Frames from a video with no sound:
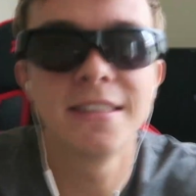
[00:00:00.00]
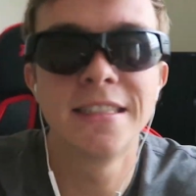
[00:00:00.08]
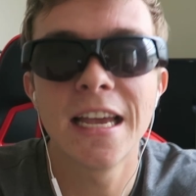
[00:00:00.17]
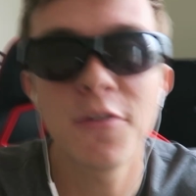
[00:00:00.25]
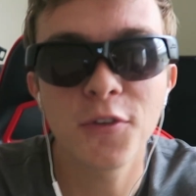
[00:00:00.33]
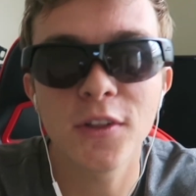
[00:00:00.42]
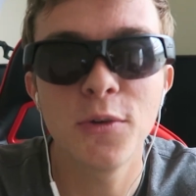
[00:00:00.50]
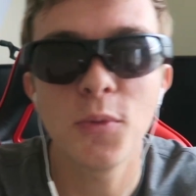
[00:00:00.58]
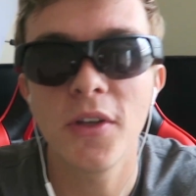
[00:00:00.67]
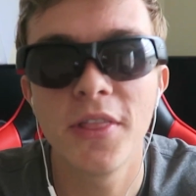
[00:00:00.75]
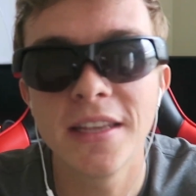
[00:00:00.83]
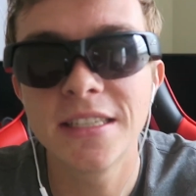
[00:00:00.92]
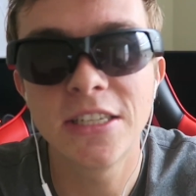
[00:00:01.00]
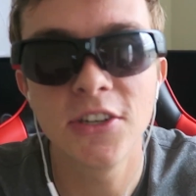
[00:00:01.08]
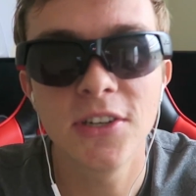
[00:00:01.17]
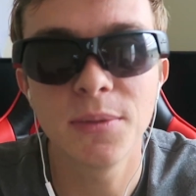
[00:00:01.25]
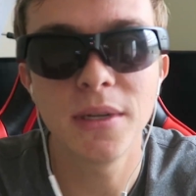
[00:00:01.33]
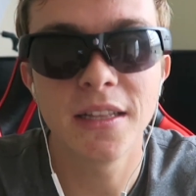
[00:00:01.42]
definitely want this
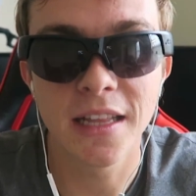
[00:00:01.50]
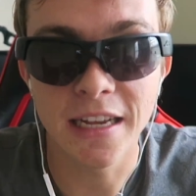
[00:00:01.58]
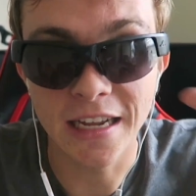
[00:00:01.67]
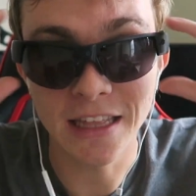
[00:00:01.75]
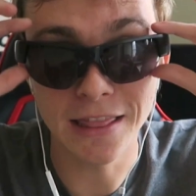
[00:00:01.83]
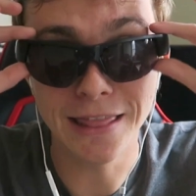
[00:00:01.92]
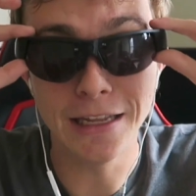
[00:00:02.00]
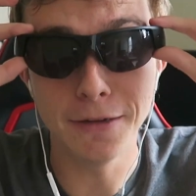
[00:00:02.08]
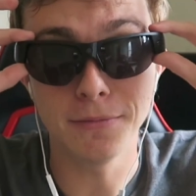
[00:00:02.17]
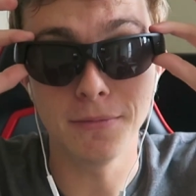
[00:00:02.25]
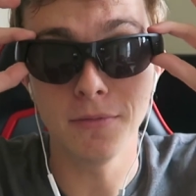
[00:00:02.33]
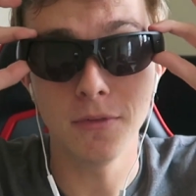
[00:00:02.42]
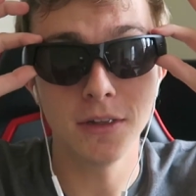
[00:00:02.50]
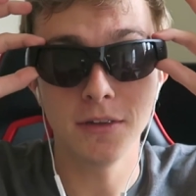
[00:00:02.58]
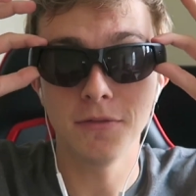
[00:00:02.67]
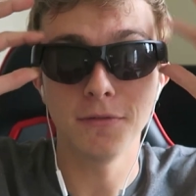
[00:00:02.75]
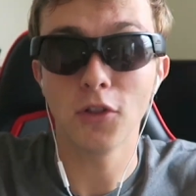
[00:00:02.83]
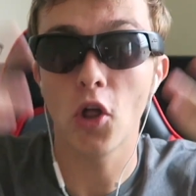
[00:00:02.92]
year to be like the
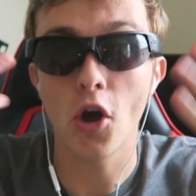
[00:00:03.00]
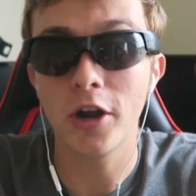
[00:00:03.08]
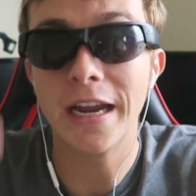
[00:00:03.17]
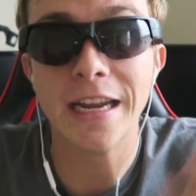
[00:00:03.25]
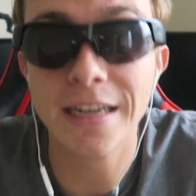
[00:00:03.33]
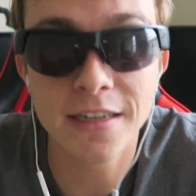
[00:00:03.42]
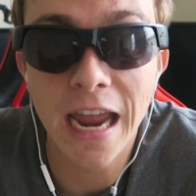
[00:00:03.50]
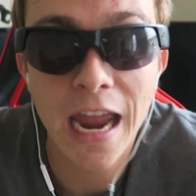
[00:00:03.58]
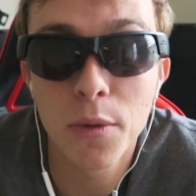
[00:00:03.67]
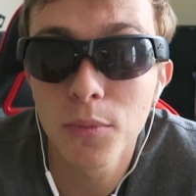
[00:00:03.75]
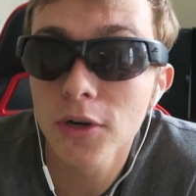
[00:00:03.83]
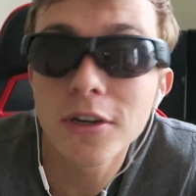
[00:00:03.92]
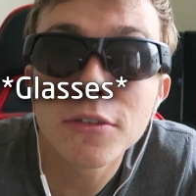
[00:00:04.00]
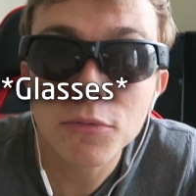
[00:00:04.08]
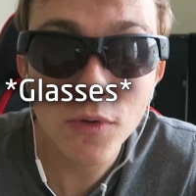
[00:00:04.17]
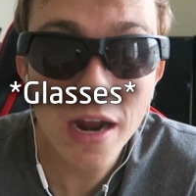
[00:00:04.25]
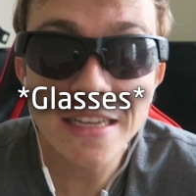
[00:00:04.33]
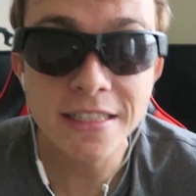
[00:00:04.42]
vlogging camera
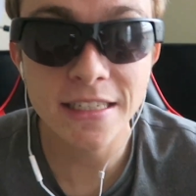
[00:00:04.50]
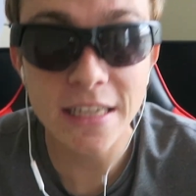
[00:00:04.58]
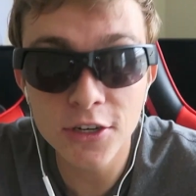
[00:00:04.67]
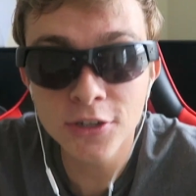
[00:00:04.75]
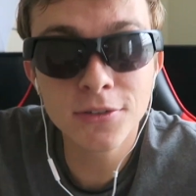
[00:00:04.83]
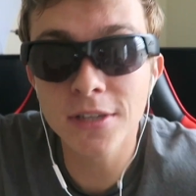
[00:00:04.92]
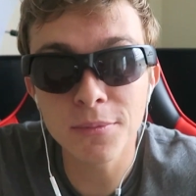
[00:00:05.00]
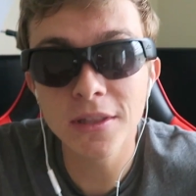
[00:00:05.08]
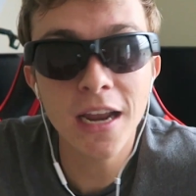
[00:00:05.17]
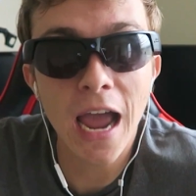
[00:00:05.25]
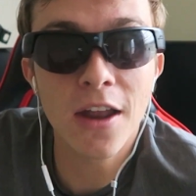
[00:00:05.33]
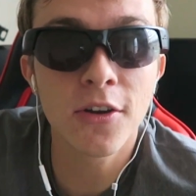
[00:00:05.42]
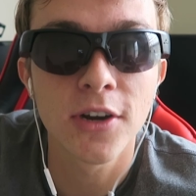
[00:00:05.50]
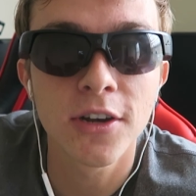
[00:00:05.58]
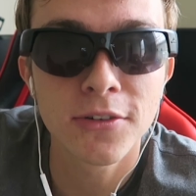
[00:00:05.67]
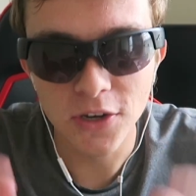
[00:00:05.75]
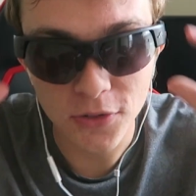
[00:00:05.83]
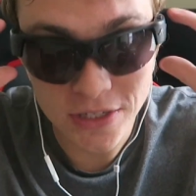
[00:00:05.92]
race year or something. I don't
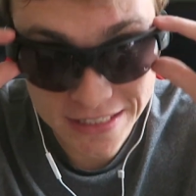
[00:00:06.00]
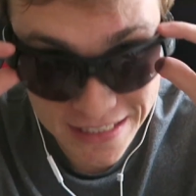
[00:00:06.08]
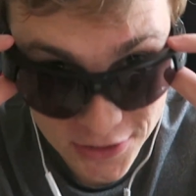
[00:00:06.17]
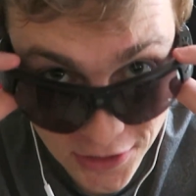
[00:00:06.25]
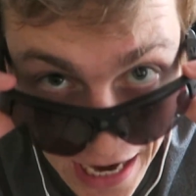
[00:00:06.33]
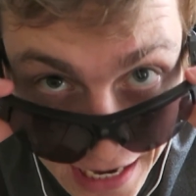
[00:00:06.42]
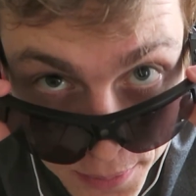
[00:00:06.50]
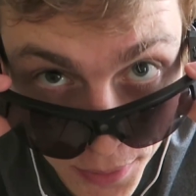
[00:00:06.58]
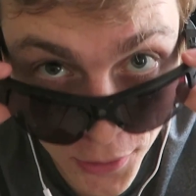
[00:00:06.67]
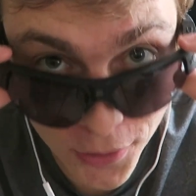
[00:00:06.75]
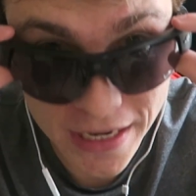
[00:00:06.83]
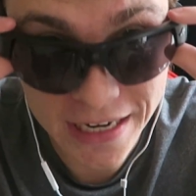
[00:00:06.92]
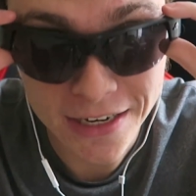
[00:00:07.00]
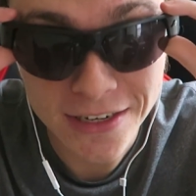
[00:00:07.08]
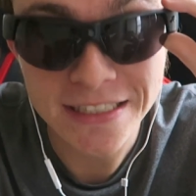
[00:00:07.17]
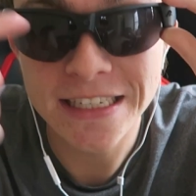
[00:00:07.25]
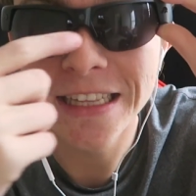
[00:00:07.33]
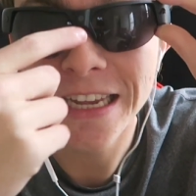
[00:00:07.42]
know. You know, these things are kind of bulky and you
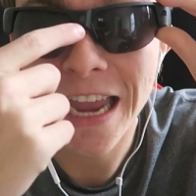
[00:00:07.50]
can see the